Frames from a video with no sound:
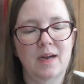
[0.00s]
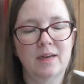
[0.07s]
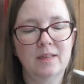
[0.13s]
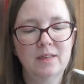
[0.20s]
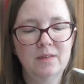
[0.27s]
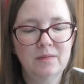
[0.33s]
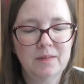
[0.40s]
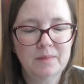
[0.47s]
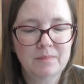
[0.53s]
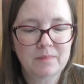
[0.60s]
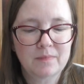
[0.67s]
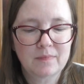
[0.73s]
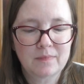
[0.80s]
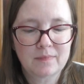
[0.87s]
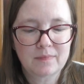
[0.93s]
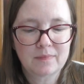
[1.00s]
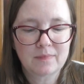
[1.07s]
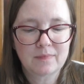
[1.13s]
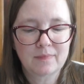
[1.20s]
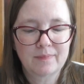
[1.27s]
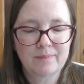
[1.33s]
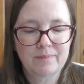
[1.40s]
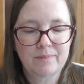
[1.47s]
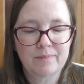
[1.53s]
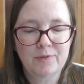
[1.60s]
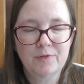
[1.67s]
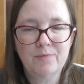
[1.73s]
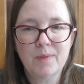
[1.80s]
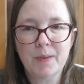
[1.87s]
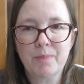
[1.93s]
I can do it.
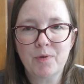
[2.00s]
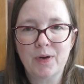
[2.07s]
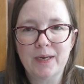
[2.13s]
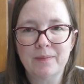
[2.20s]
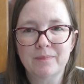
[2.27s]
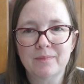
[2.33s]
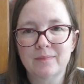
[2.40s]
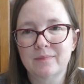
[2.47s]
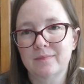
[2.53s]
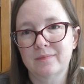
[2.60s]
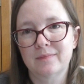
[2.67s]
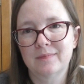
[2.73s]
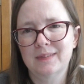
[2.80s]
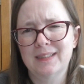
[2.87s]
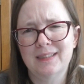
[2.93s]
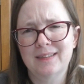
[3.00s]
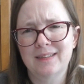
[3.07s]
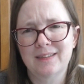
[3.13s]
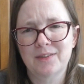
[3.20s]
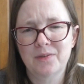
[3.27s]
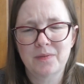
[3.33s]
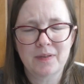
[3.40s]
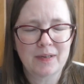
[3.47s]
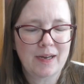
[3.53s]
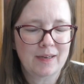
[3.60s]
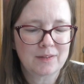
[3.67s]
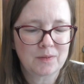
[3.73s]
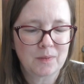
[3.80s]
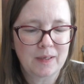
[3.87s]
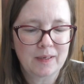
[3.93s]
Prove my point. Didn't do the
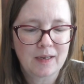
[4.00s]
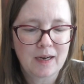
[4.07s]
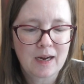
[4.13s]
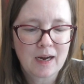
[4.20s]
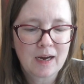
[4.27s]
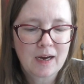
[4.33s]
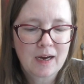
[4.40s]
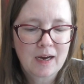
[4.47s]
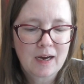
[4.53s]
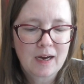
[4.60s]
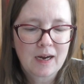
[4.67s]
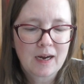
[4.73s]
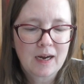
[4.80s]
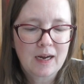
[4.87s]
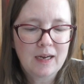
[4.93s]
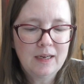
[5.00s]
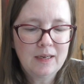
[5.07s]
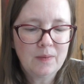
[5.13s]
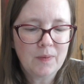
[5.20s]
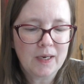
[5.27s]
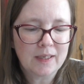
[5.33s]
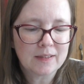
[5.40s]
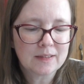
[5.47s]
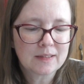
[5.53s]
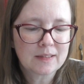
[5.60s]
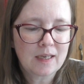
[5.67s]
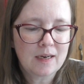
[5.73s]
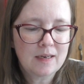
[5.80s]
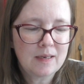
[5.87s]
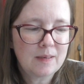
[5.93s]
last one.
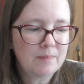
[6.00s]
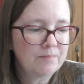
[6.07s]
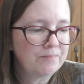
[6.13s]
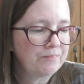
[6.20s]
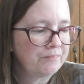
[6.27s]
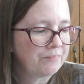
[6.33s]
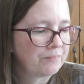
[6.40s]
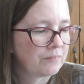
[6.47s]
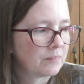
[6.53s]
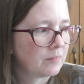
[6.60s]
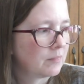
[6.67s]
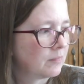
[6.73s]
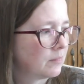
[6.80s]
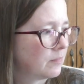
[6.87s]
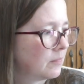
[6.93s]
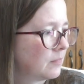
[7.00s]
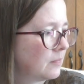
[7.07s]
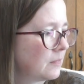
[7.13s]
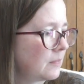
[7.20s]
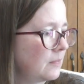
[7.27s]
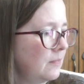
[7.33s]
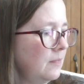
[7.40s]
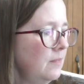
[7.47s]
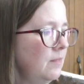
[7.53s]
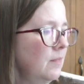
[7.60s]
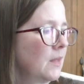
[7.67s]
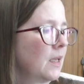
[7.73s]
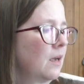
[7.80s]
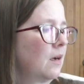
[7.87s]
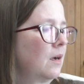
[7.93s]
Anyways,
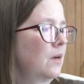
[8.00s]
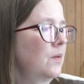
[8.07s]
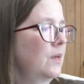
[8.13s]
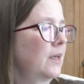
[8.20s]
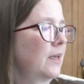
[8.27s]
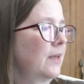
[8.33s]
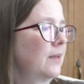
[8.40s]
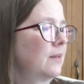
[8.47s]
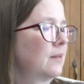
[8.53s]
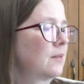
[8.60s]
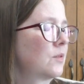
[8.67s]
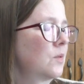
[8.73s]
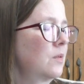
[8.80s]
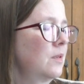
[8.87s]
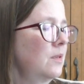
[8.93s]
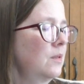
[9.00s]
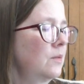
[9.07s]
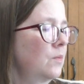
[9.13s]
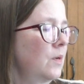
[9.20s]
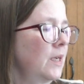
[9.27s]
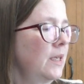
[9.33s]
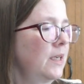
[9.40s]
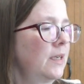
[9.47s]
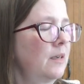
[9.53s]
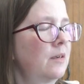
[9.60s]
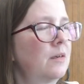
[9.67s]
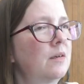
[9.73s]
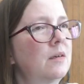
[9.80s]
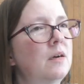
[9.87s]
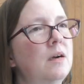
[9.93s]
okay, so this one
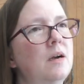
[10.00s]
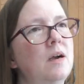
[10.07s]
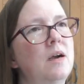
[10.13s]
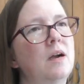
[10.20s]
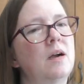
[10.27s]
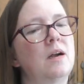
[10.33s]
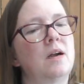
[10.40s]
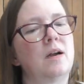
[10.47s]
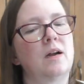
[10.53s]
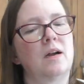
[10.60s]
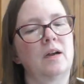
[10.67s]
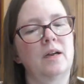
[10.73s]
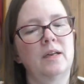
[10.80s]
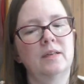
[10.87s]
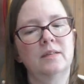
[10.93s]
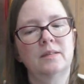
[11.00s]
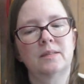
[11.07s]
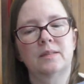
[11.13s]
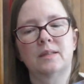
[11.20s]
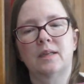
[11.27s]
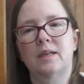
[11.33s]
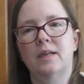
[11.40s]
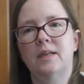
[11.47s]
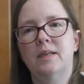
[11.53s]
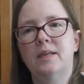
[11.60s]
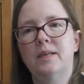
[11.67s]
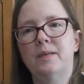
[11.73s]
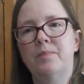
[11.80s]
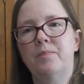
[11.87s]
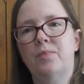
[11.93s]
here is
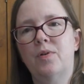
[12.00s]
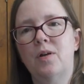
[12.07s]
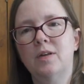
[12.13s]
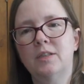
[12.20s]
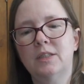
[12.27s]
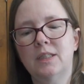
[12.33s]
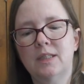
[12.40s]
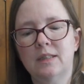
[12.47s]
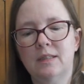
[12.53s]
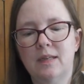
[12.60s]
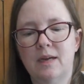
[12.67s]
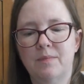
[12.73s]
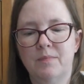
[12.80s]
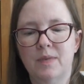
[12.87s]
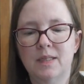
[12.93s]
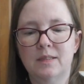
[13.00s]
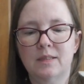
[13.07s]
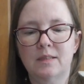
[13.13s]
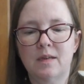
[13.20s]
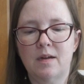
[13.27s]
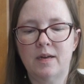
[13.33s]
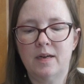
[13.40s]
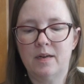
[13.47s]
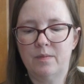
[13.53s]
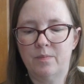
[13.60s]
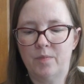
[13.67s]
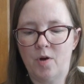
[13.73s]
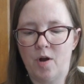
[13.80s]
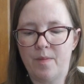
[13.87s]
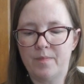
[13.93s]
a project that my son
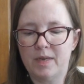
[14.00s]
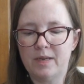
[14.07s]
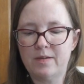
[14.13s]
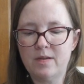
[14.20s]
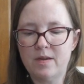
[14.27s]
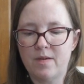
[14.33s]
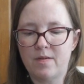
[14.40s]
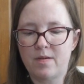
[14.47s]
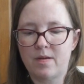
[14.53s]
had bought me